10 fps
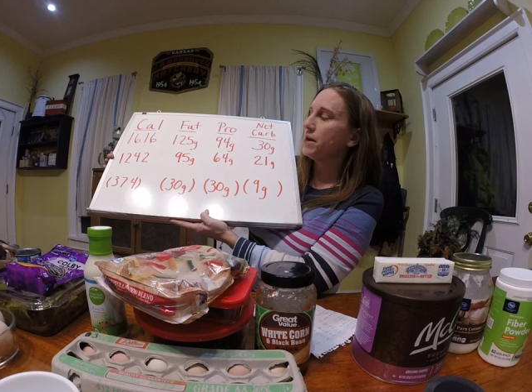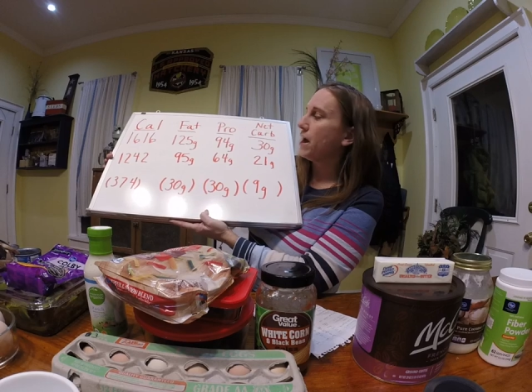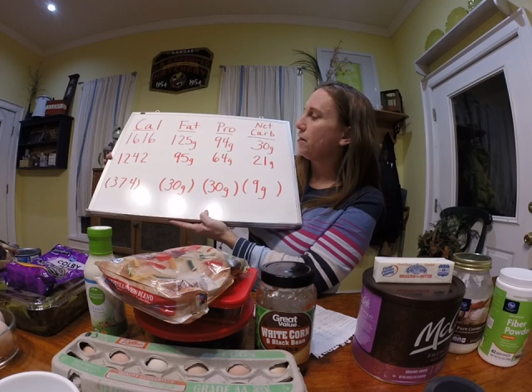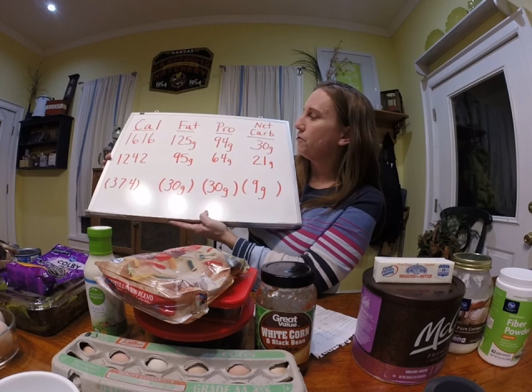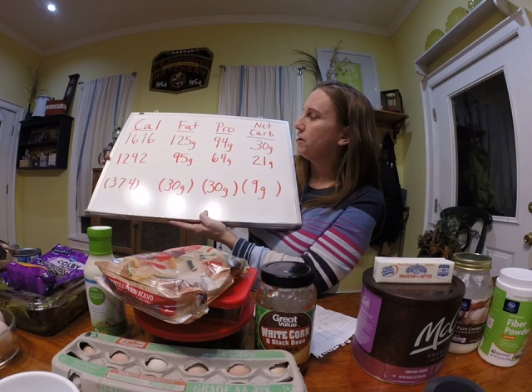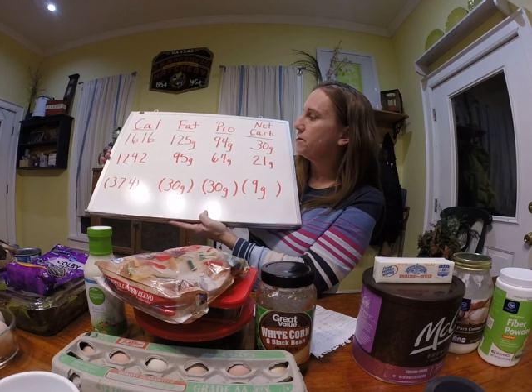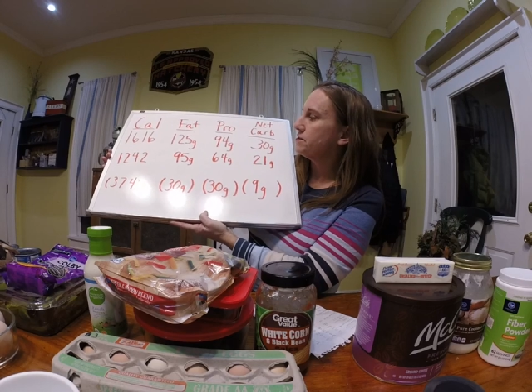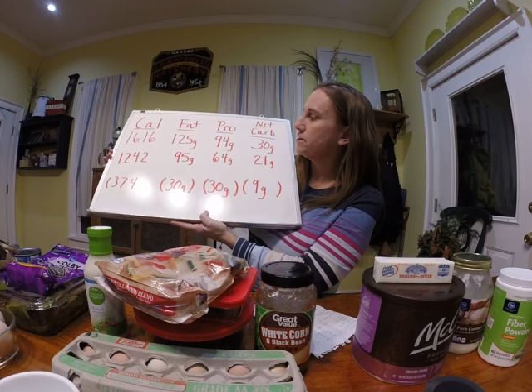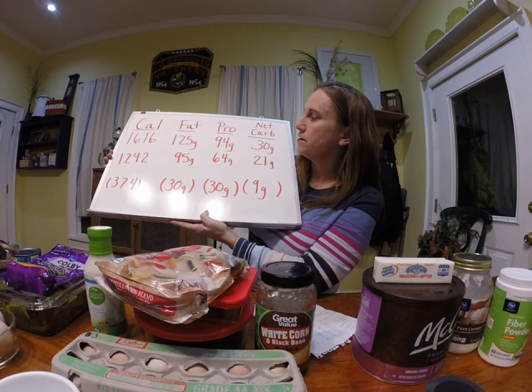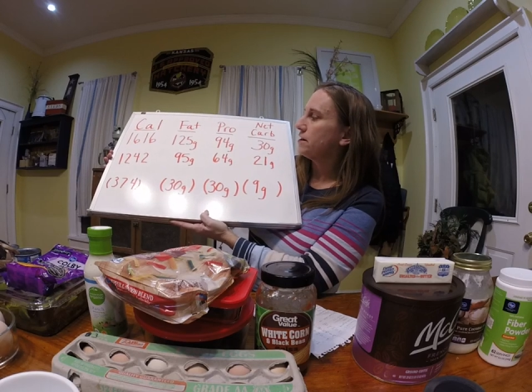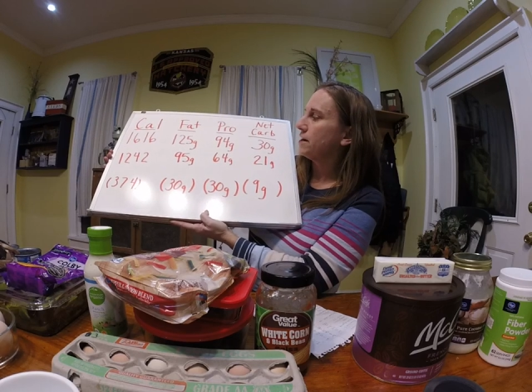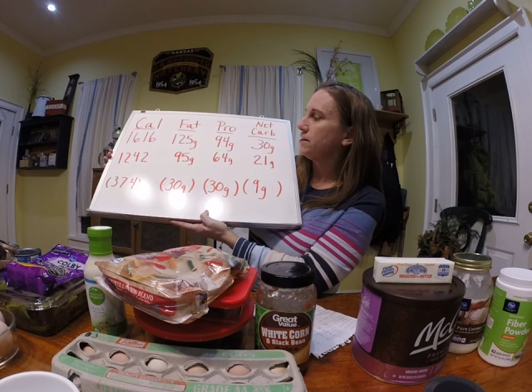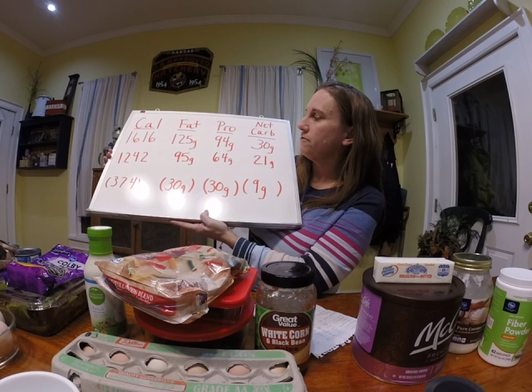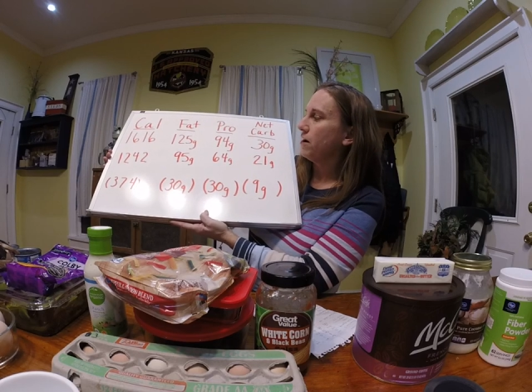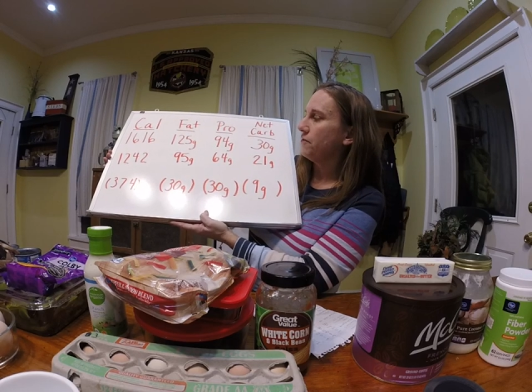calories,
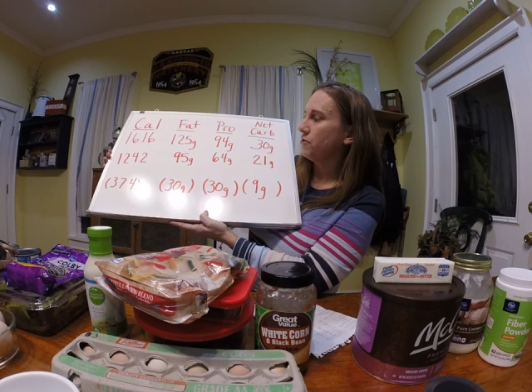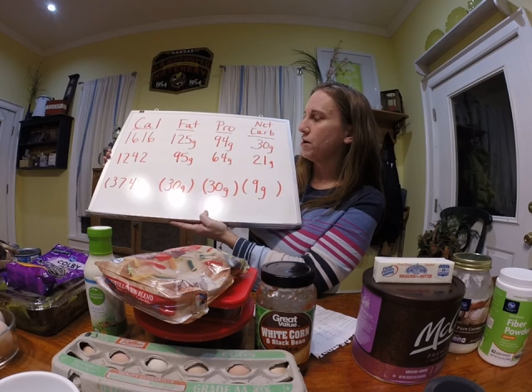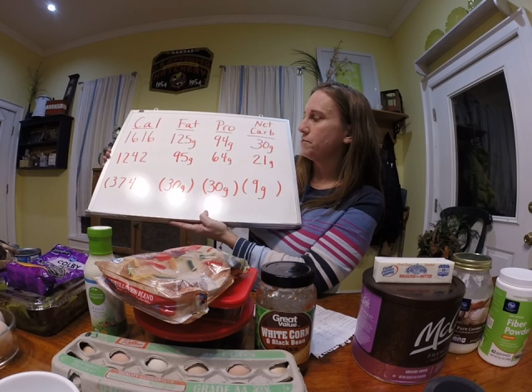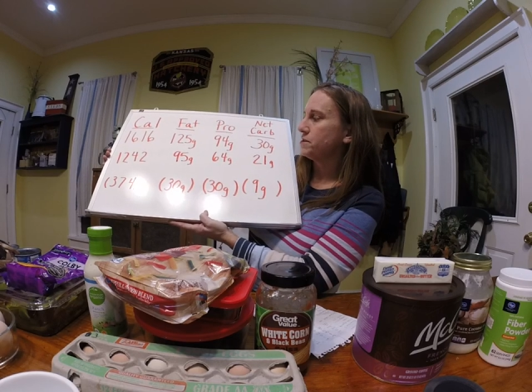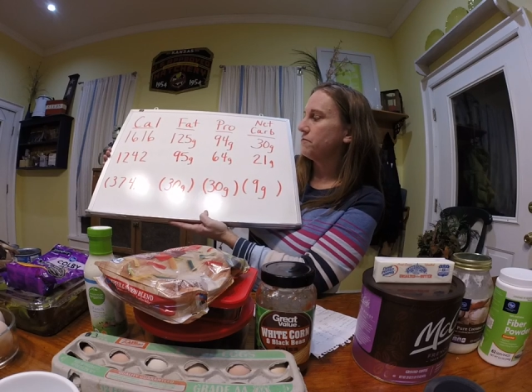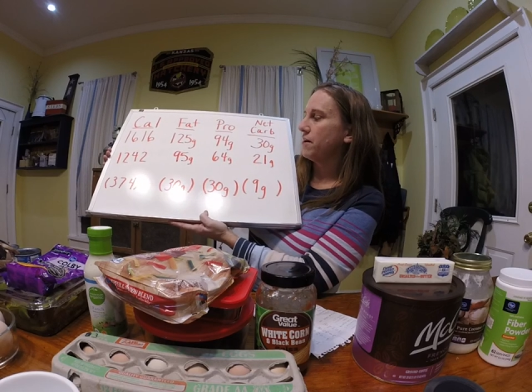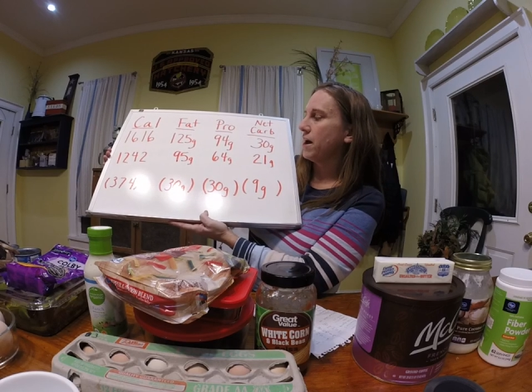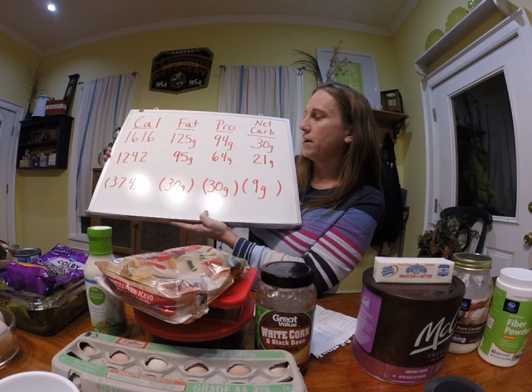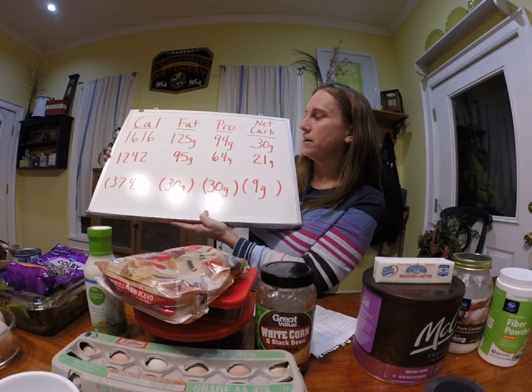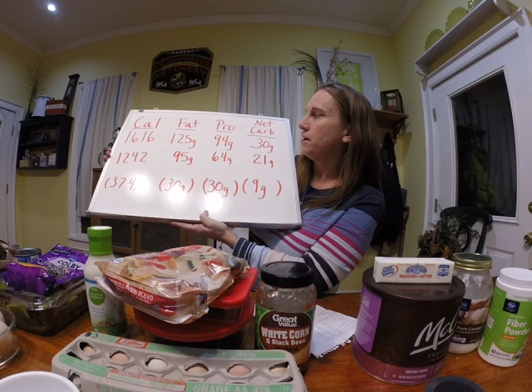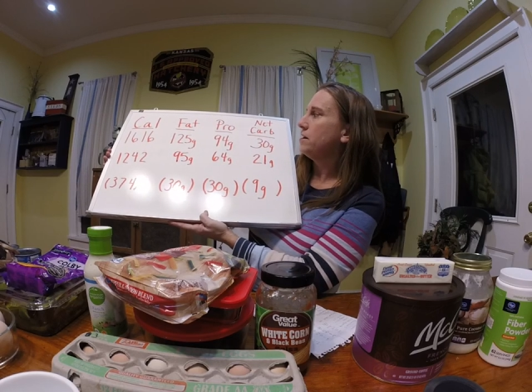95 grams of fat,